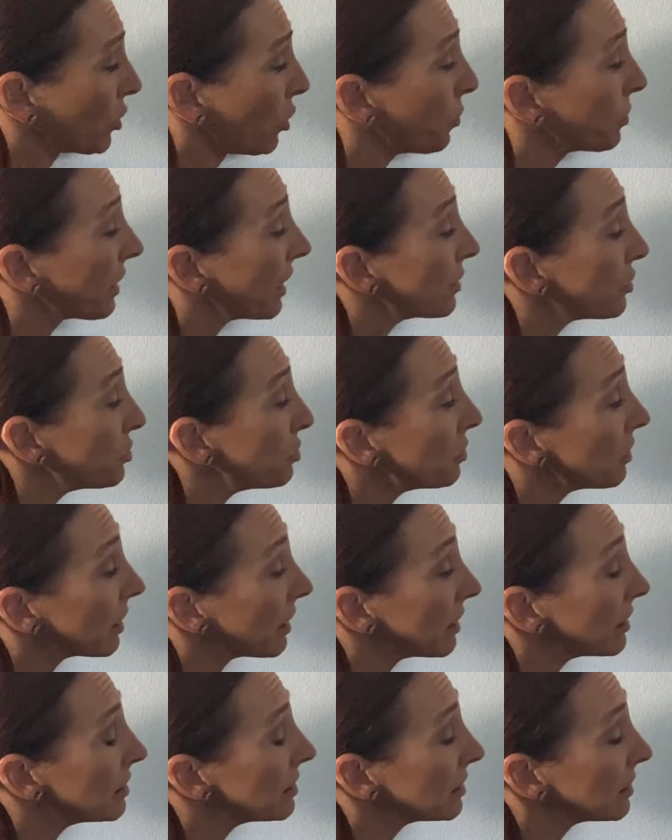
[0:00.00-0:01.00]
When I do
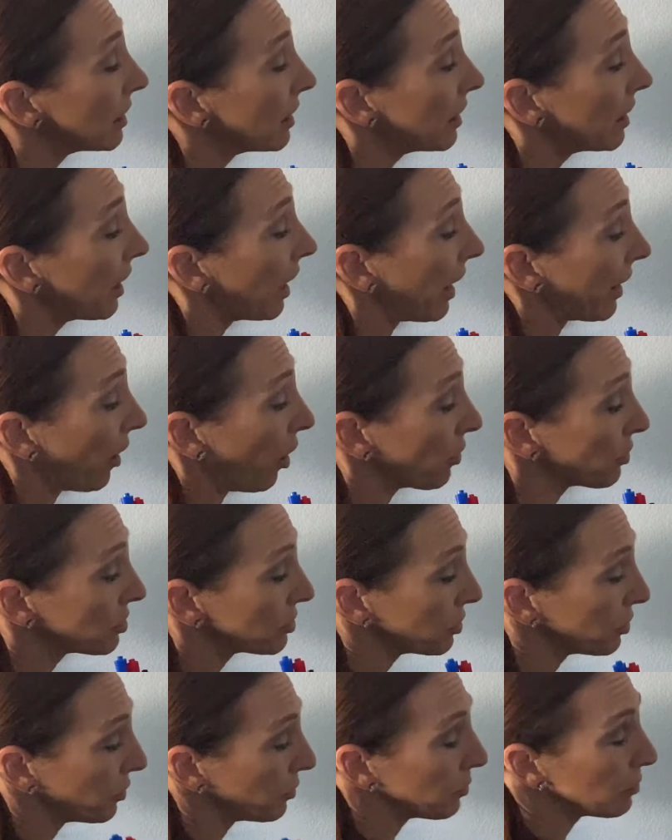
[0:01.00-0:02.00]
this, I
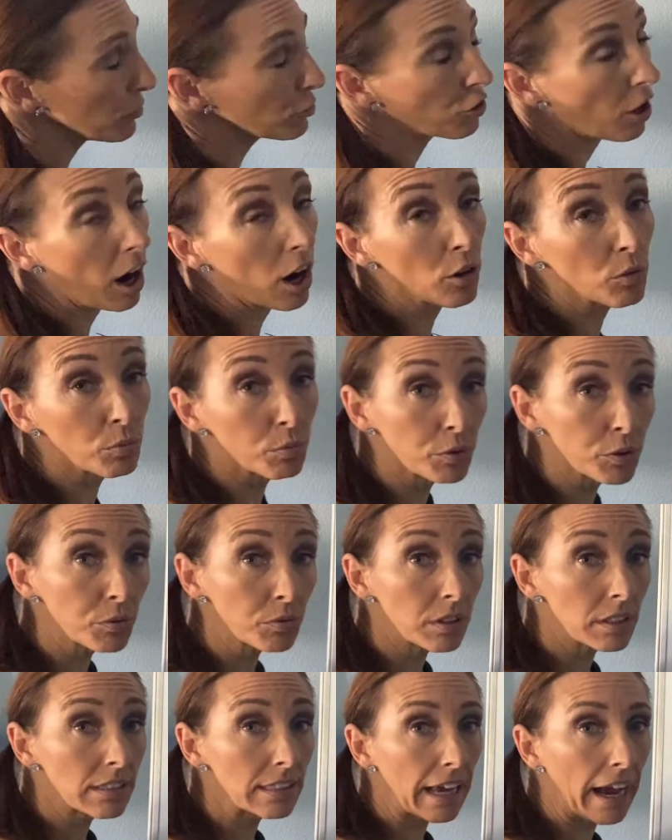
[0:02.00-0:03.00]
also draw a
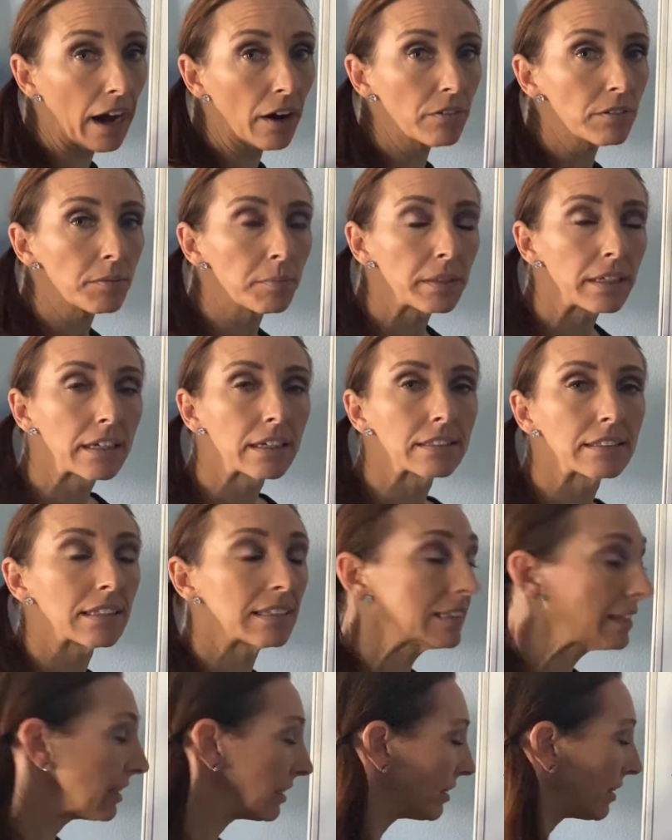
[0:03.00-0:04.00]
root down because
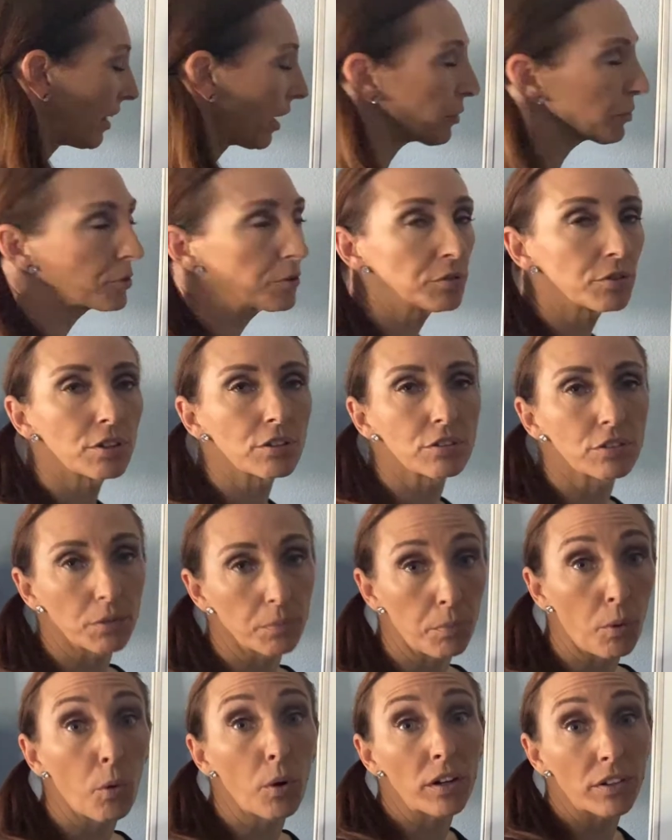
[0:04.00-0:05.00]
it needs that root to
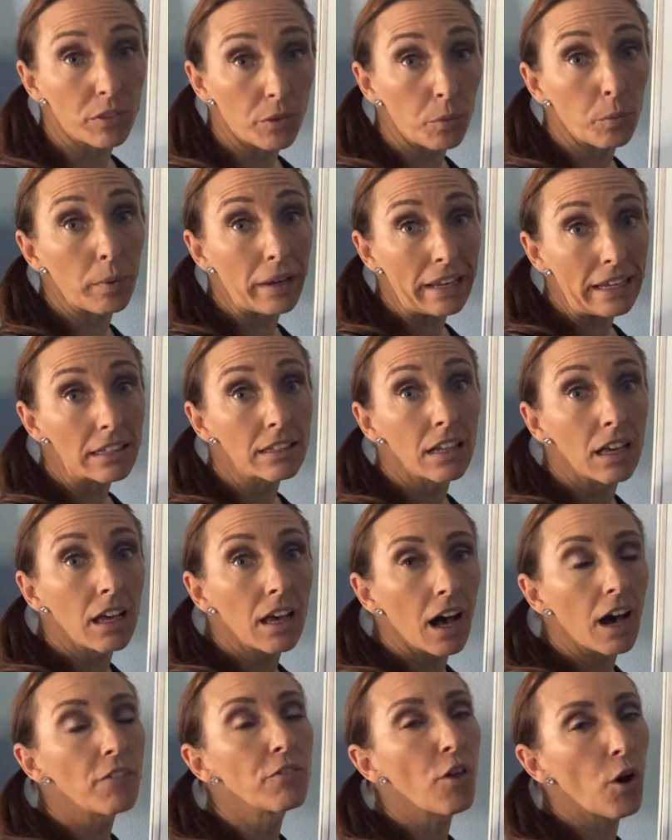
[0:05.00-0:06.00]
support the weight
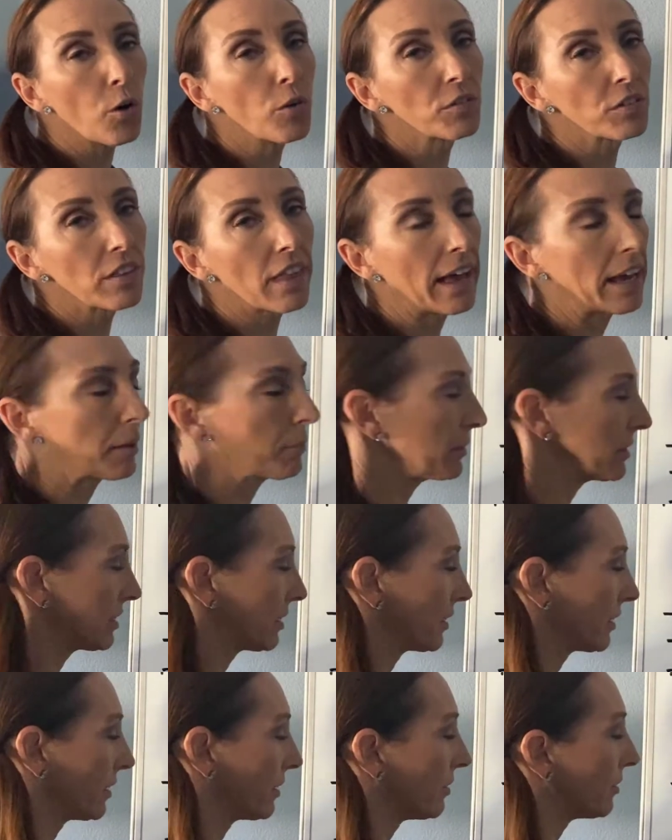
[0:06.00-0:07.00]
of the overlying
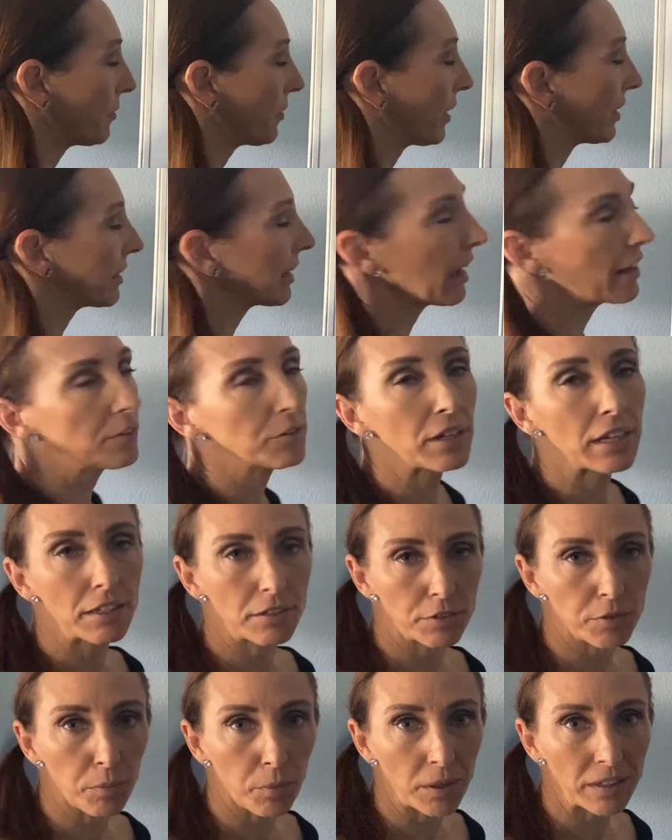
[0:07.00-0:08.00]
material. And again, you get
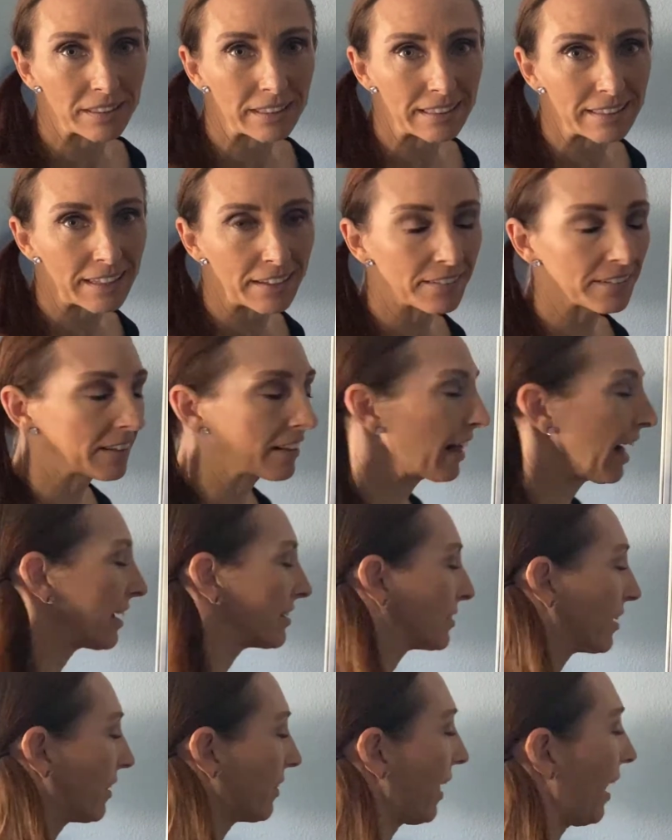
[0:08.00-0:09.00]
into more detail in
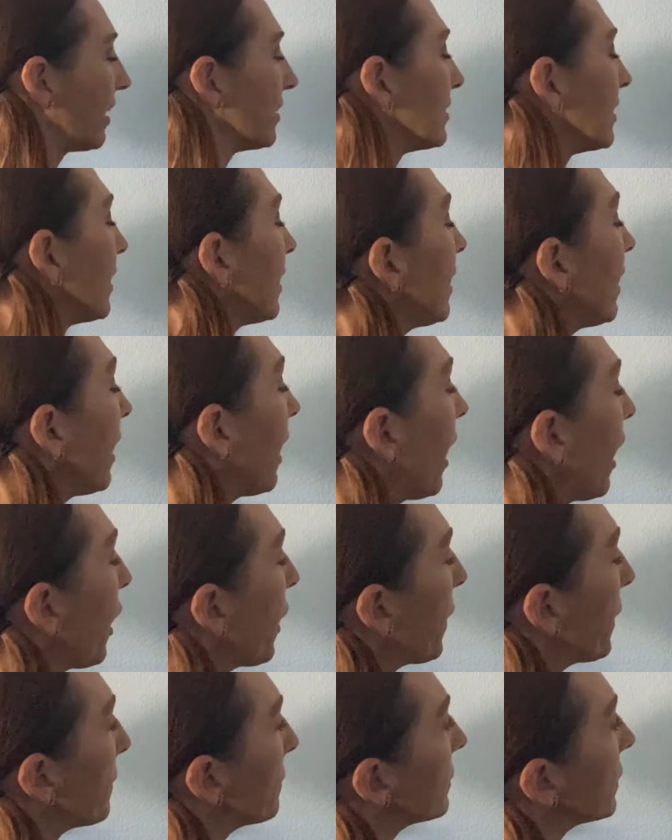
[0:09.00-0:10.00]
class on
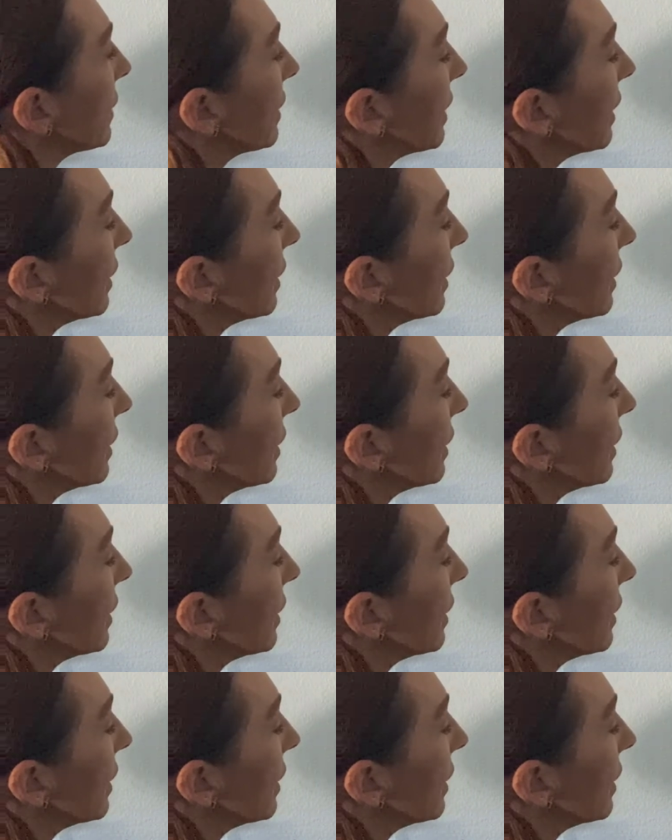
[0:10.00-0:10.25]
that.